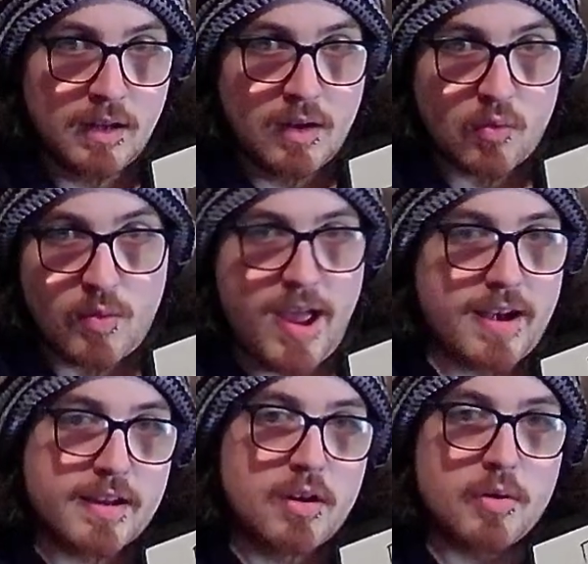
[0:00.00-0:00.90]

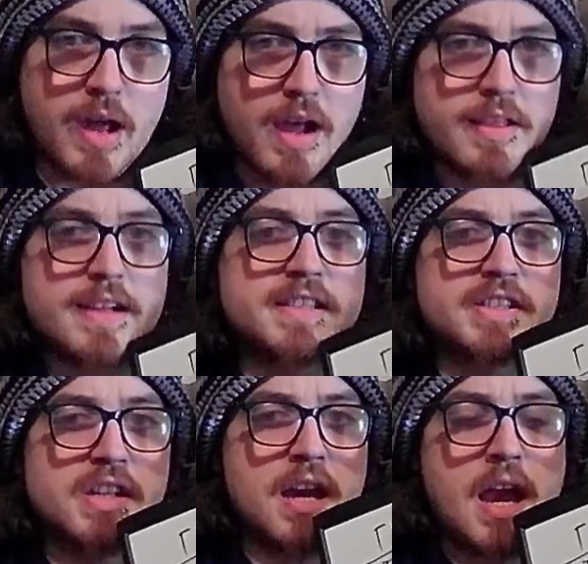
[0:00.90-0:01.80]
red, okay,
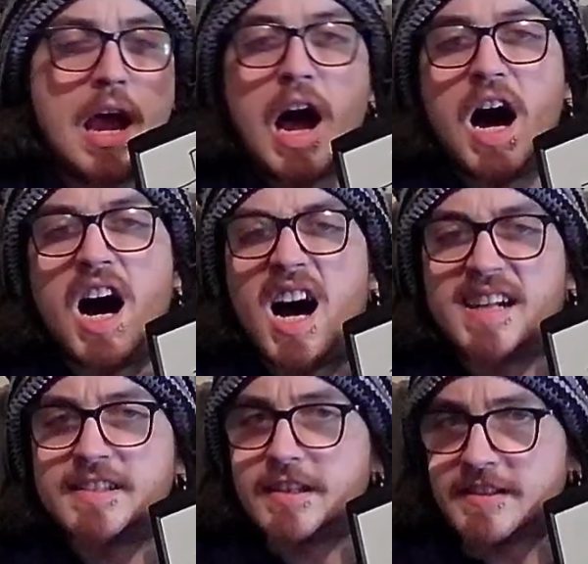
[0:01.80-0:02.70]
that's
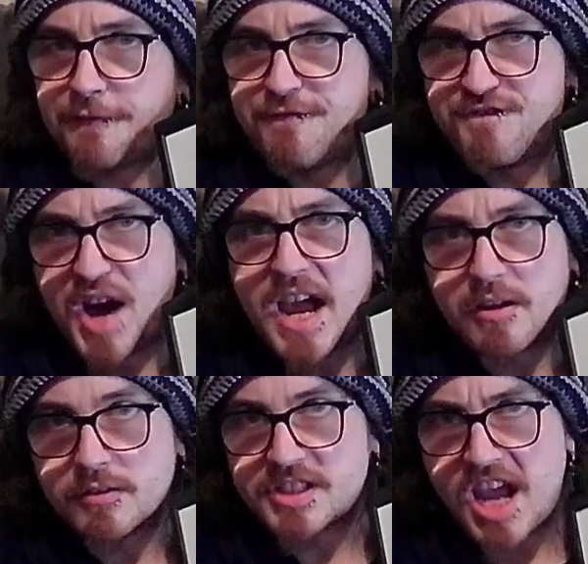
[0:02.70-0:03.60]
hot. It's
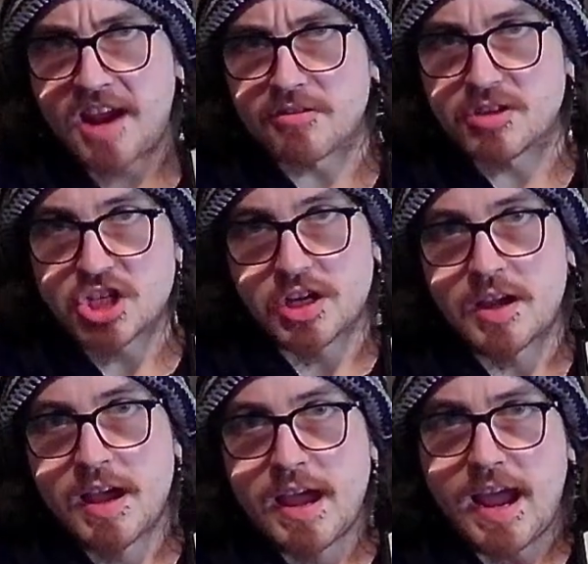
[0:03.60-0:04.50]
fire. It's energy.
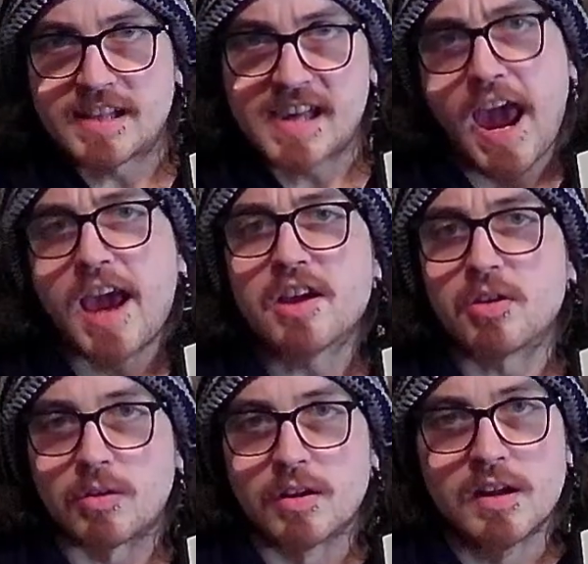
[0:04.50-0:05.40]
It's
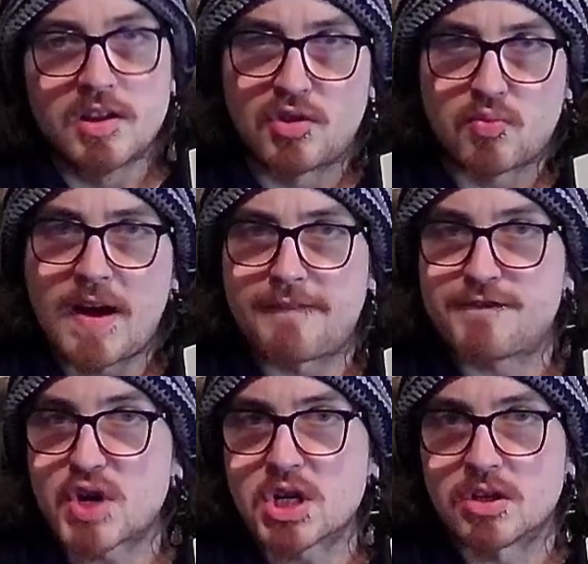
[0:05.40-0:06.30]
anger. The red
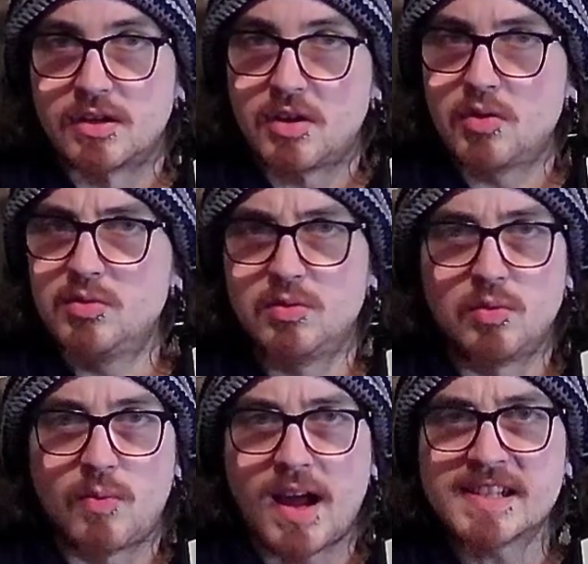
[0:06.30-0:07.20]
fern. Ooh,
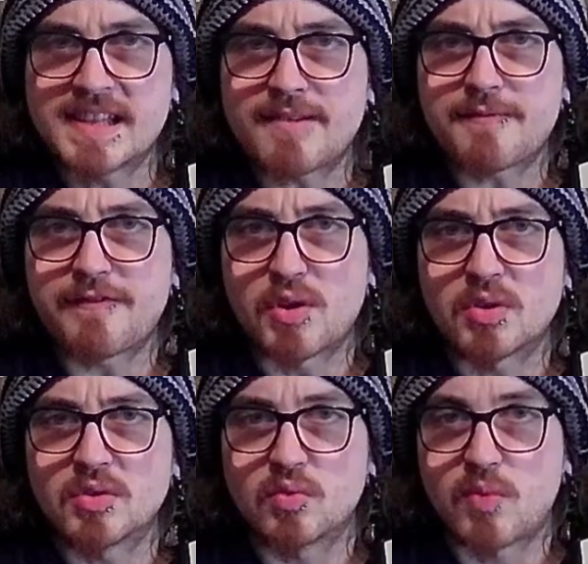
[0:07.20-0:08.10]
why is that
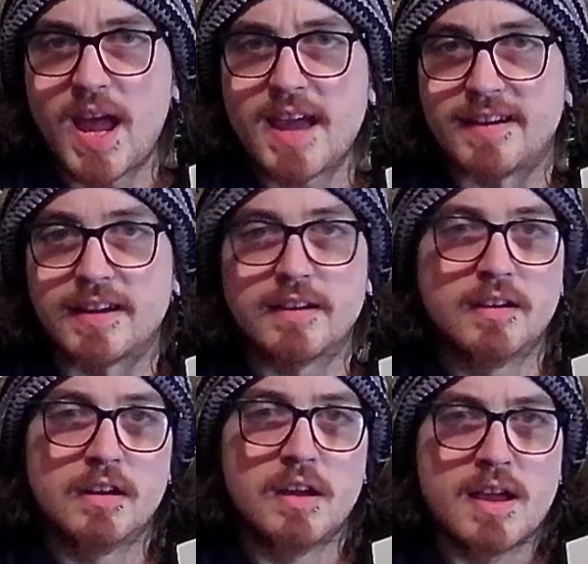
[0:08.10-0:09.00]
fern red?
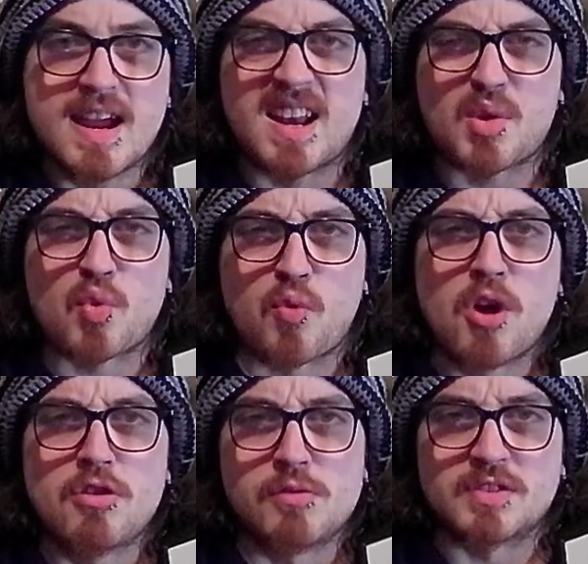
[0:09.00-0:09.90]
And it
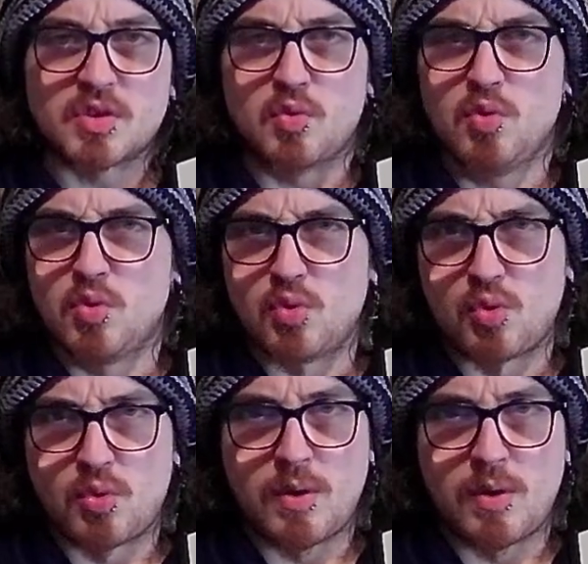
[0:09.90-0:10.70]
grows. Ooh.